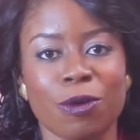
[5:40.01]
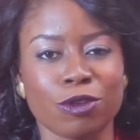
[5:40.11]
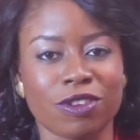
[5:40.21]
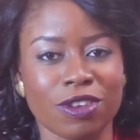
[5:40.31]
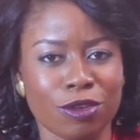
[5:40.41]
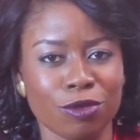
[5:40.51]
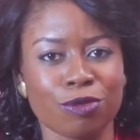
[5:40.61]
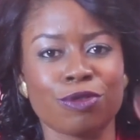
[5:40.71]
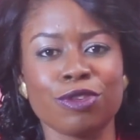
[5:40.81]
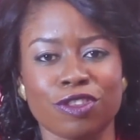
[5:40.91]
It was
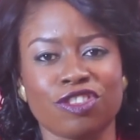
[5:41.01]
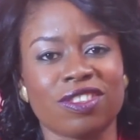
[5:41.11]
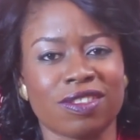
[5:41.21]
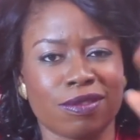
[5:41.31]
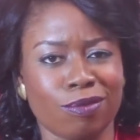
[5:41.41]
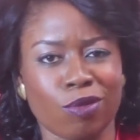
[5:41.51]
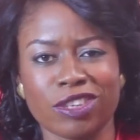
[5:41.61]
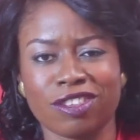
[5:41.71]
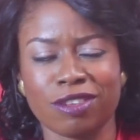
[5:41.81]
good to just watch